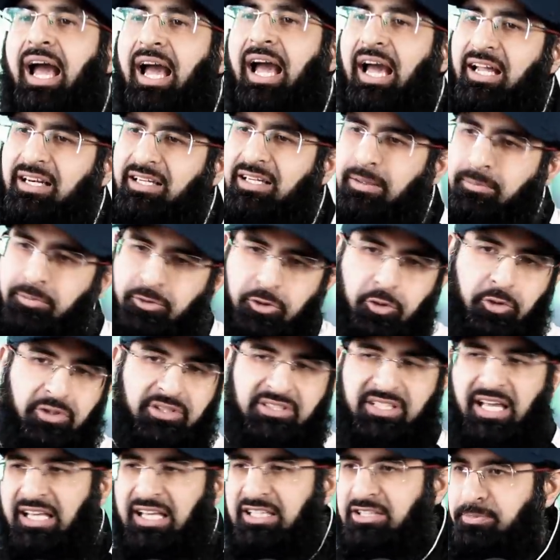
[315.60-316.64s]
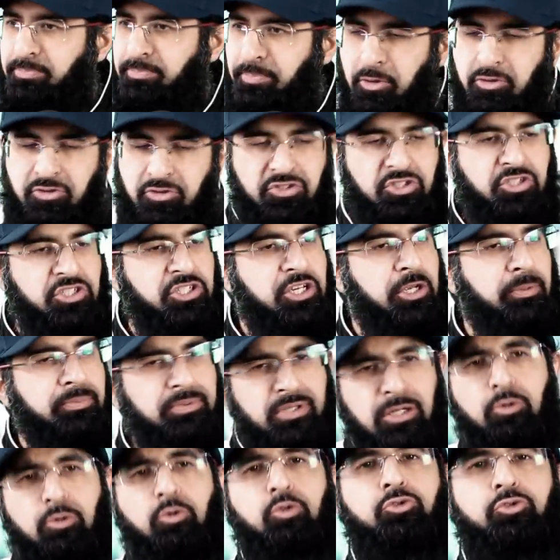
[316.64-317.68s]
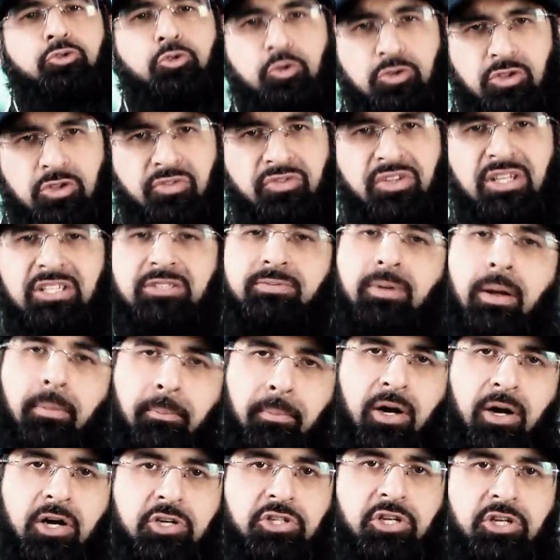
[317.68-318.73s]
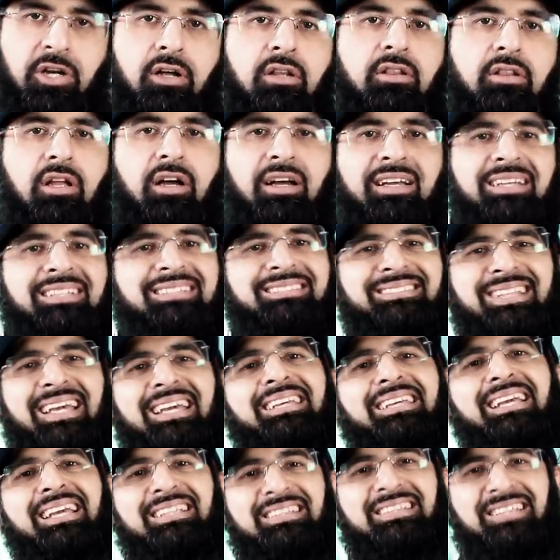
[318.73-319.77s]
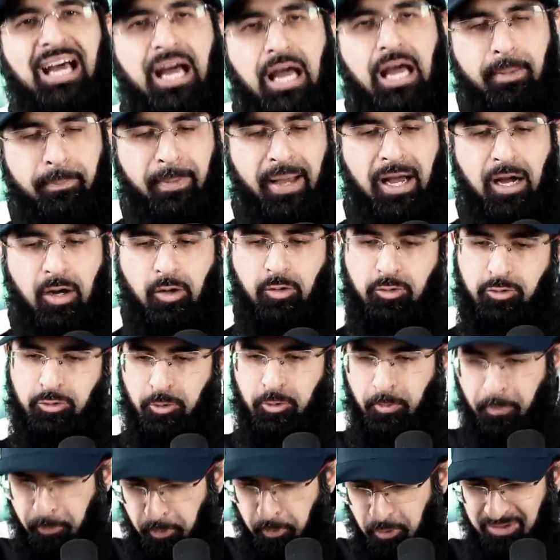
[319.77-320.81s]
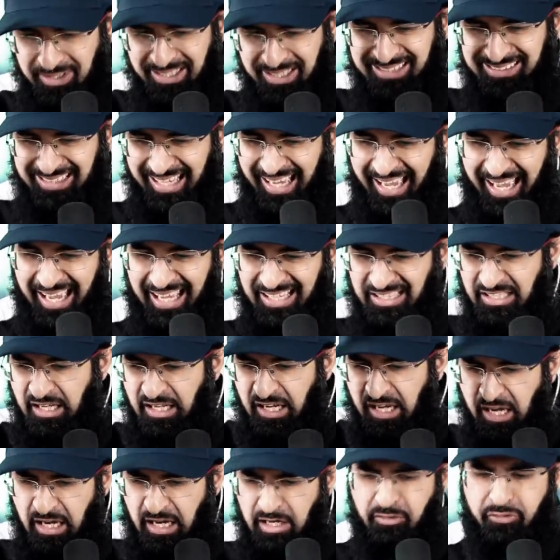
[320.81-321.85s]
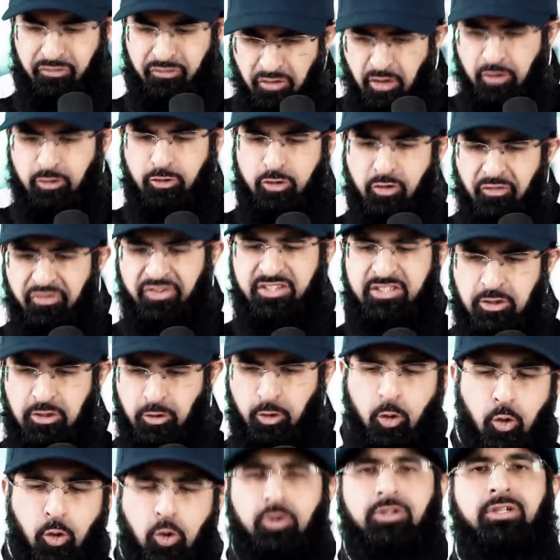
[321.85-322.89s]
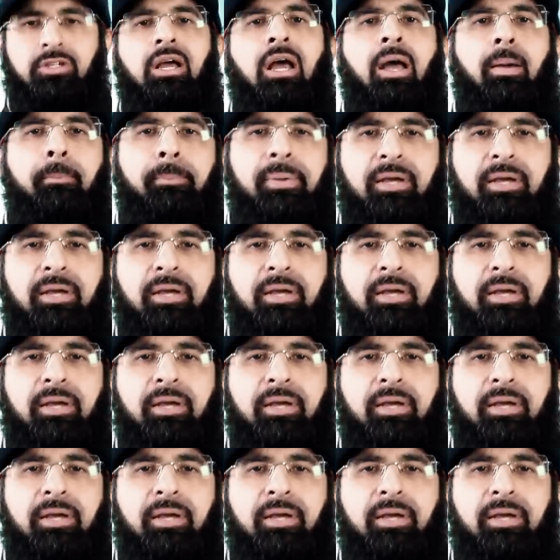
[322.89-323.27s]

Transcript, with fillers: And I'm sure he's getting sponsorships and all sorts of things. But mashallah, he's taking time out to put his head in front of his Lord.